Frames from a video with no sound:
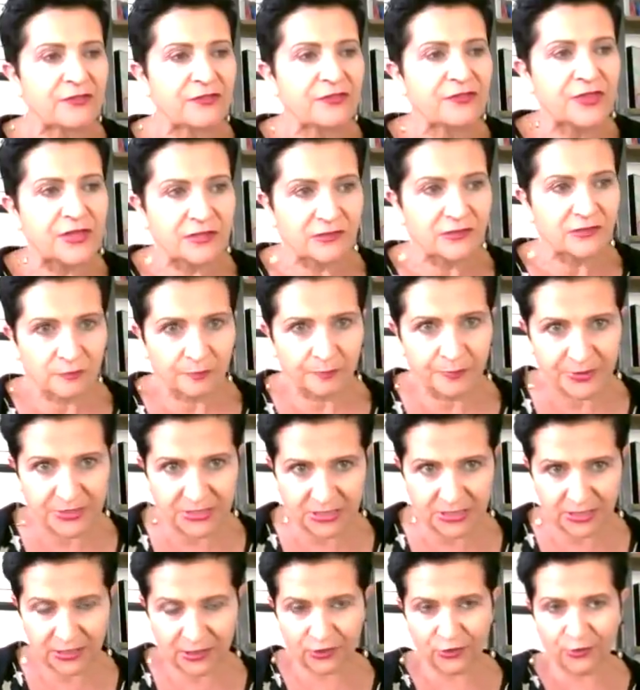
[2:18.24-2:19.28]
these
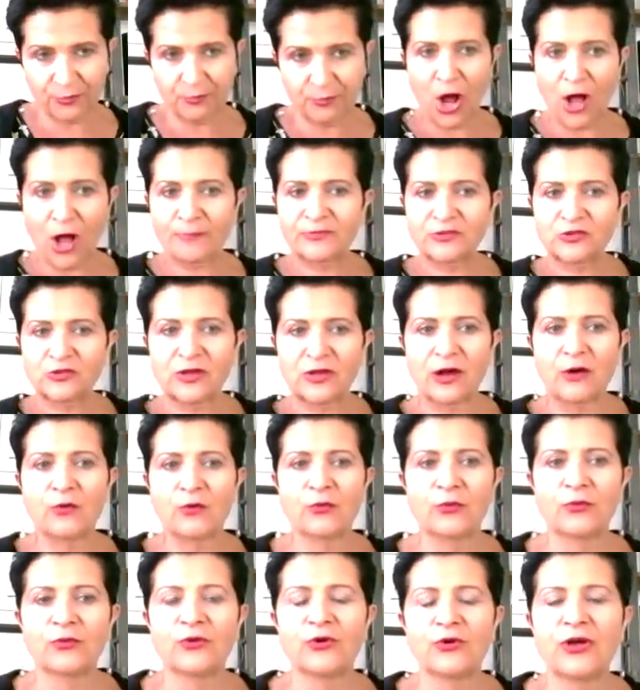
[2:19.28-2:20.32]
particular moms
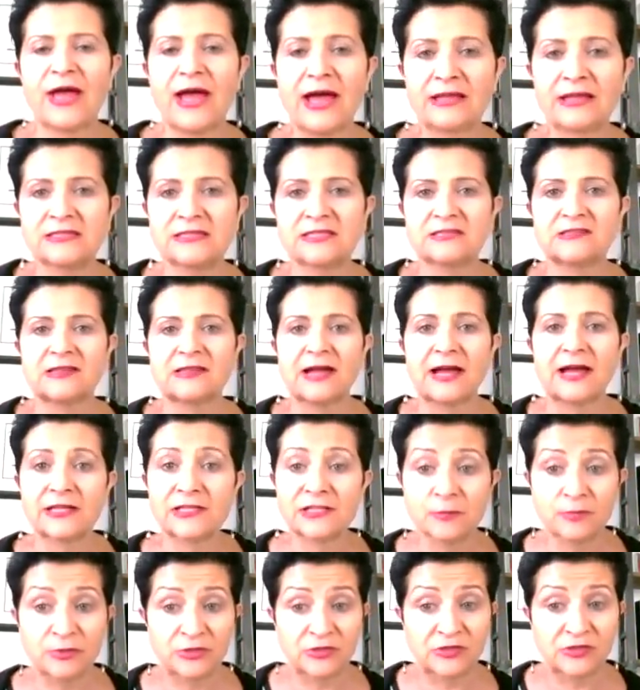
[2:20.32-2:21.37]
had decided
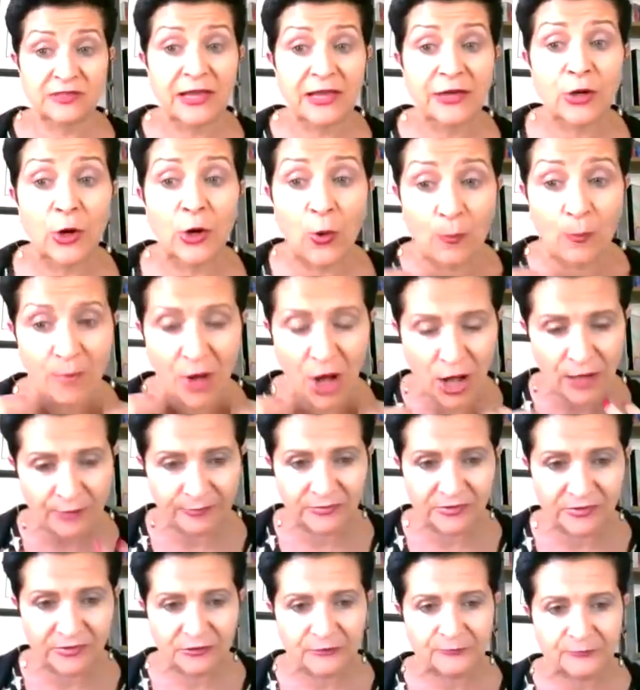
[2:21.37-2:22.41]
to be stay-at-home
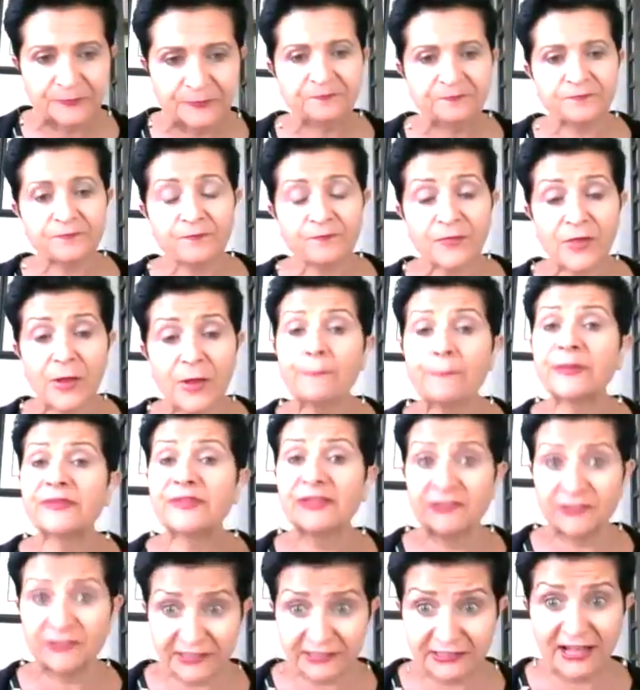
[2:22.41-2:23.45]
moms, but they
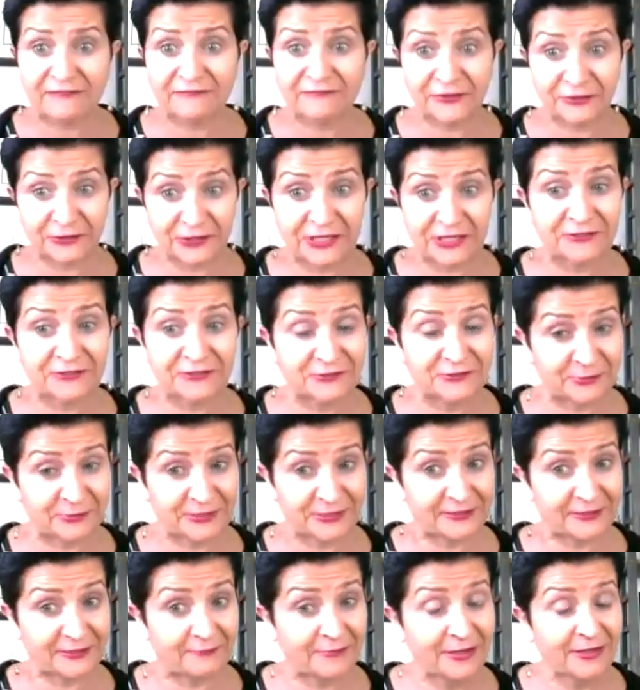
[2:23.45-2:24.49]
still have their kids with
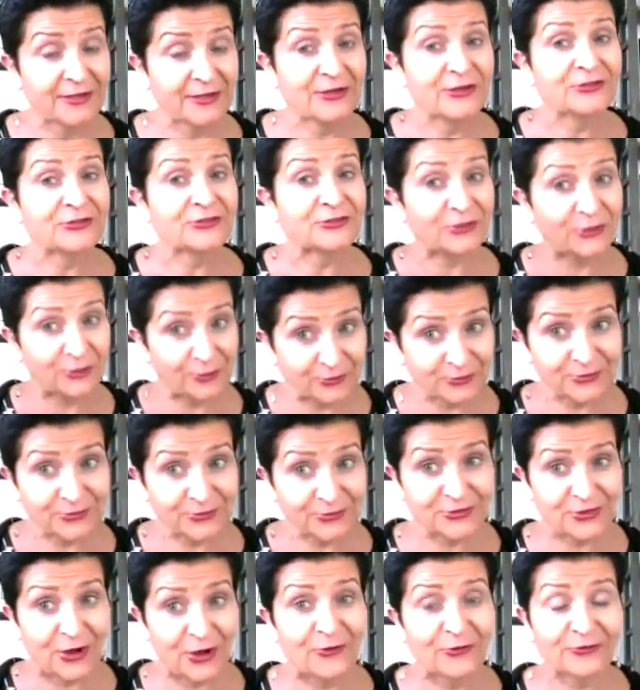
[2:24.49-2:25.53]
them. So
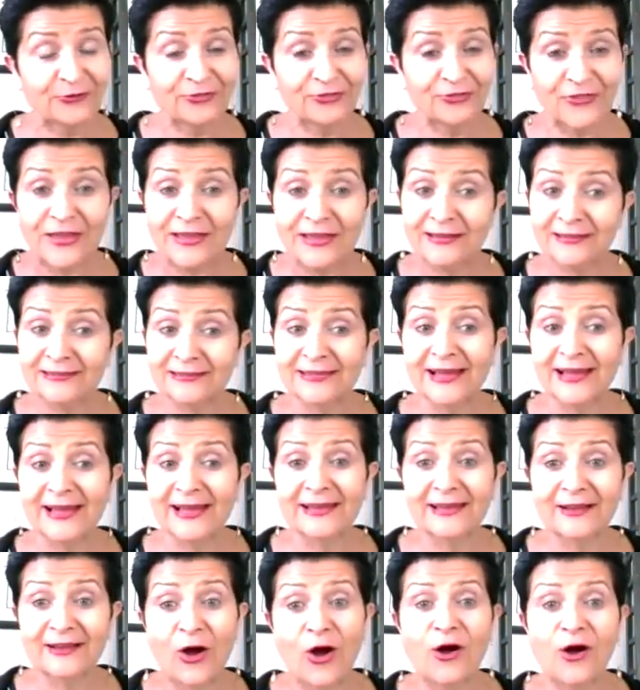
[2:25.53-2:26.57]
don't think
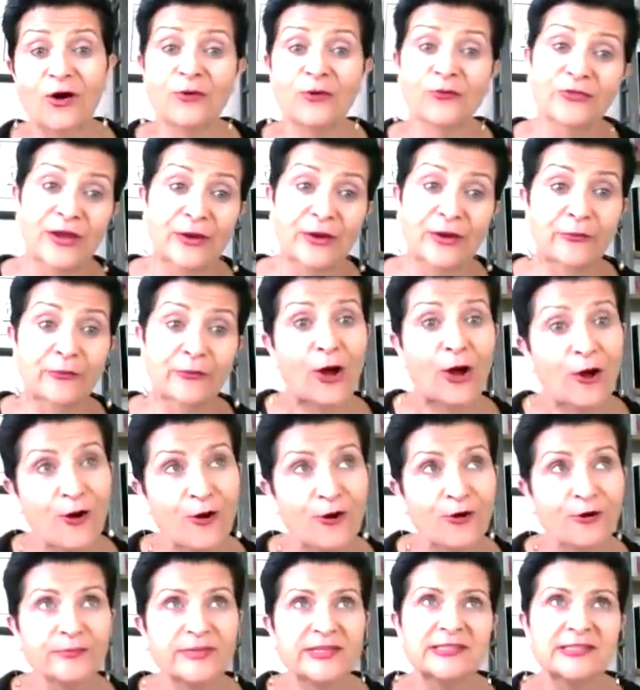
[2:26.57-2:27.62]
like, oh, they were
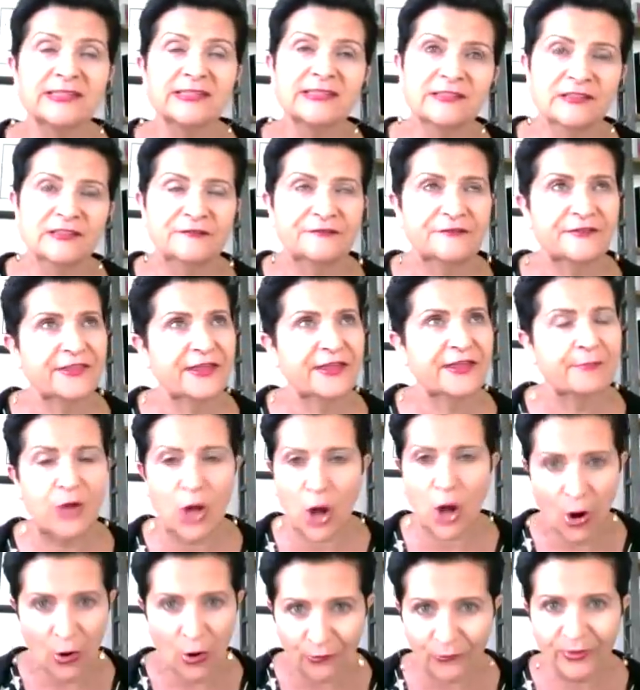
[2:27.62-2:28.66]
home, it's easy for them.
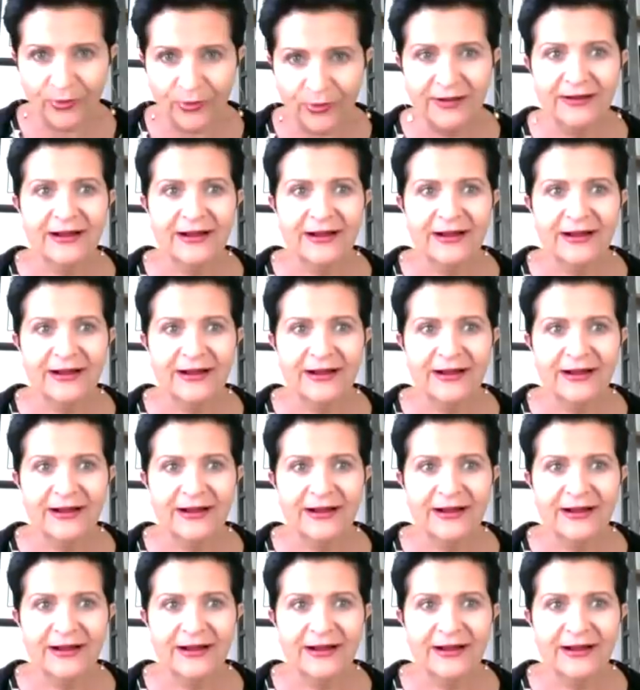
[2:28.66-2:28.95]
No,